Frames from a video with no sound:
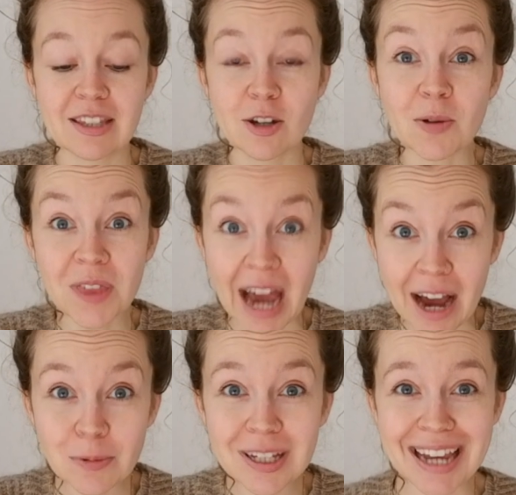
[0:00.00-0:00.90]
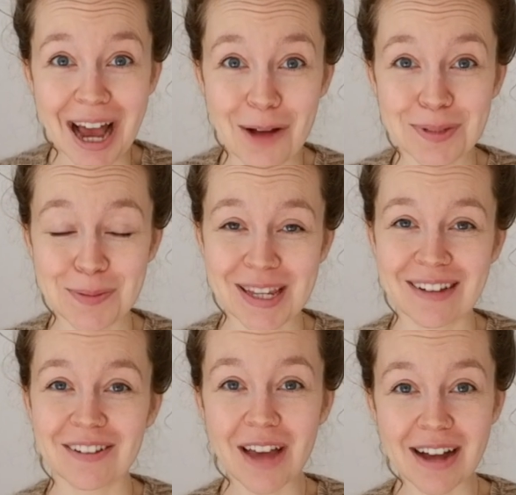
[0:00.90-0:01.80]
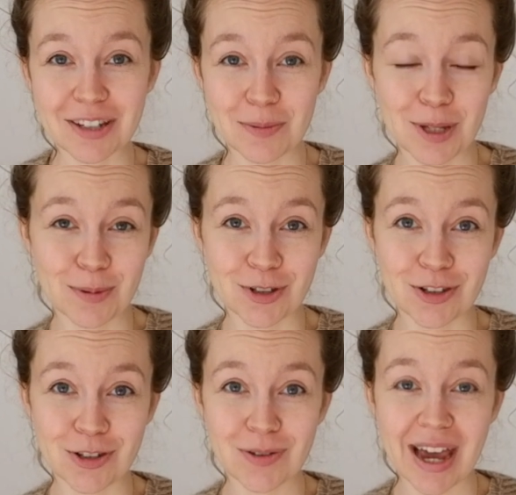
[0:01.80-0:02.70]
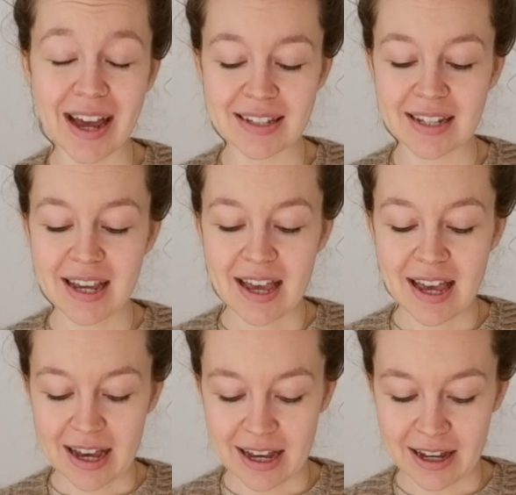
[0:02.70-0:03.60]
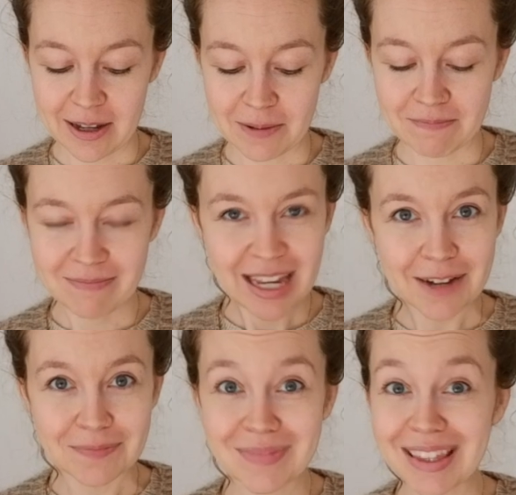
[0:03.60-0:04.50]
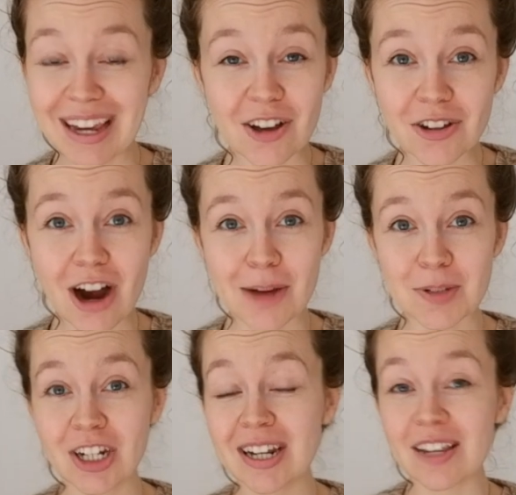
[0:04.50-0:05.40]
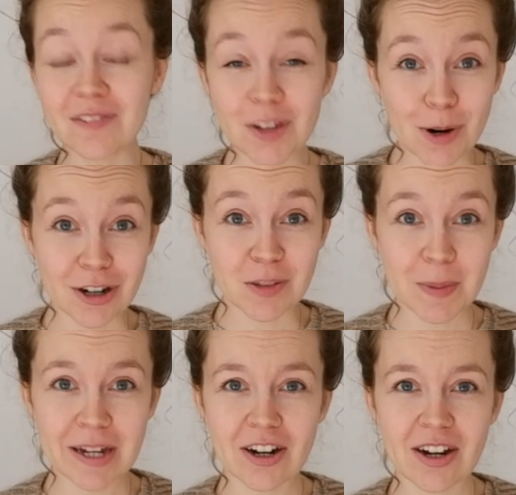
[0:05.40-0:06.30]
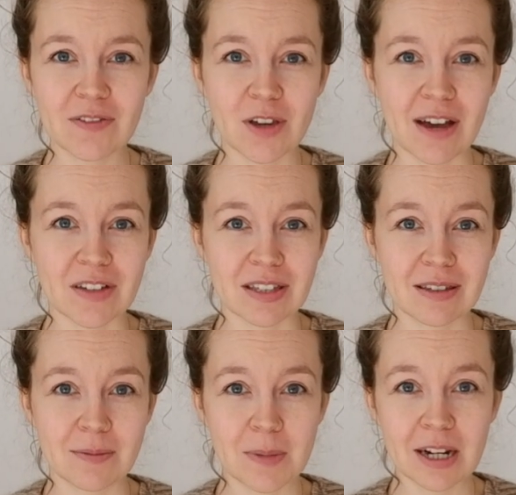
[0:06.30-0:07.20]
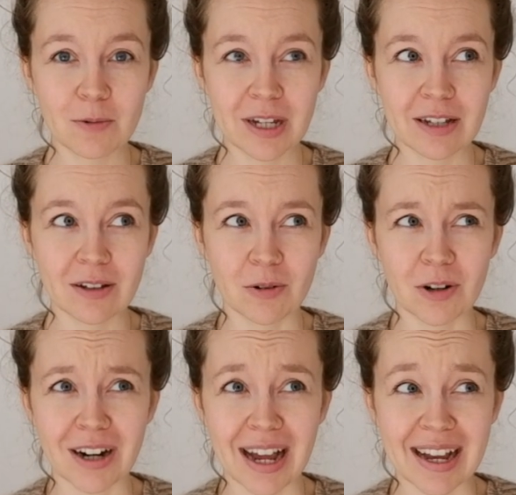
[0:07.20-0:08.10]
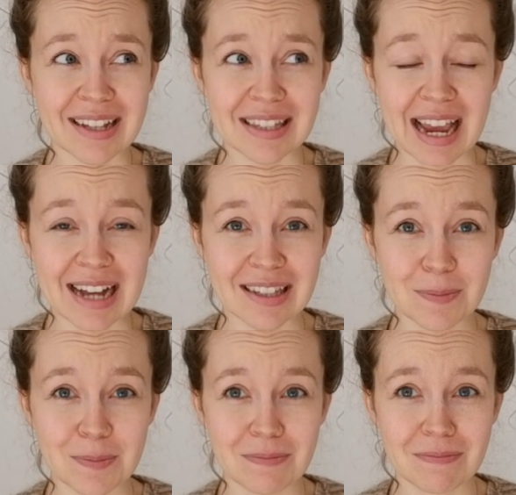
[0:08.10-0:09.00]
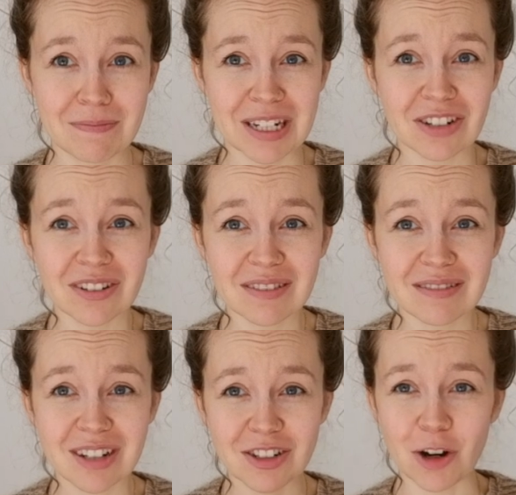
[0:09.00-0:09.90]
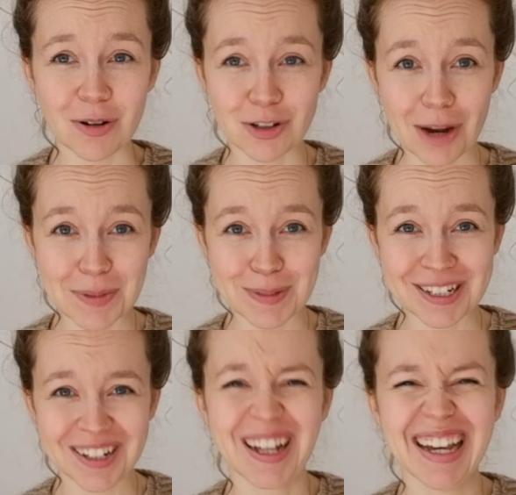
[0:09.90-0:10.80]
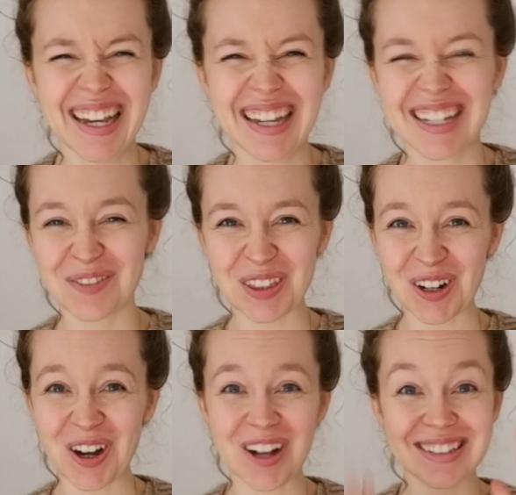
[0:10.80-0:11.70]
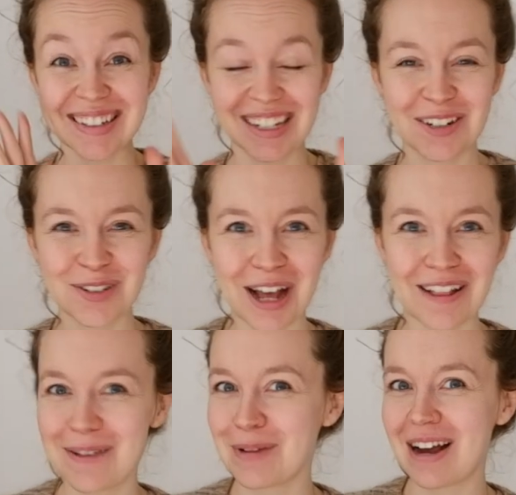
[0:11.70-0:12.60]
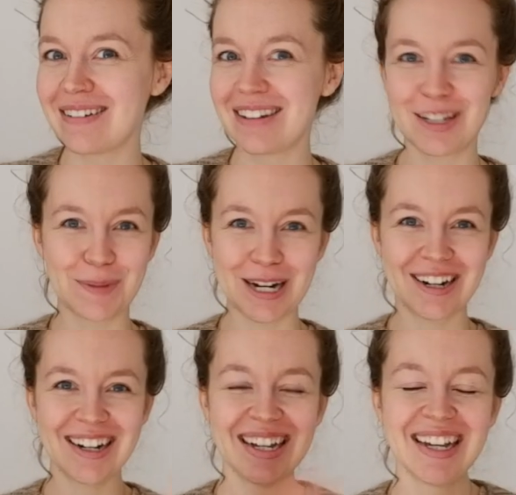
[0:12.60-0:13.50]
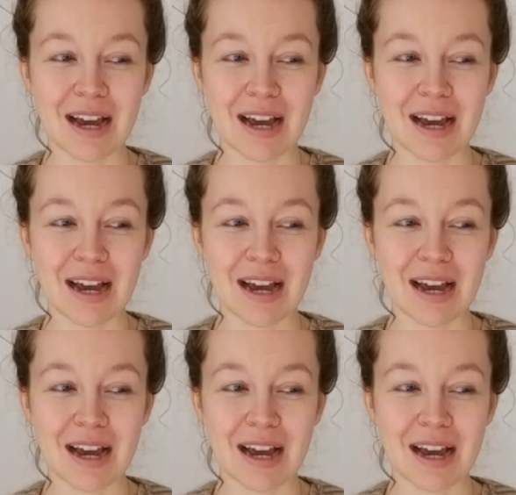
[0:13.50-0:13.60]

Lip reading: So that really helped me a lot to be able to do that. The other option, if you are a spinner, if you have a spinning wheel, or I guess a hand spindle, a drop spindle is what they're called. Can you tell I'm not a spinner?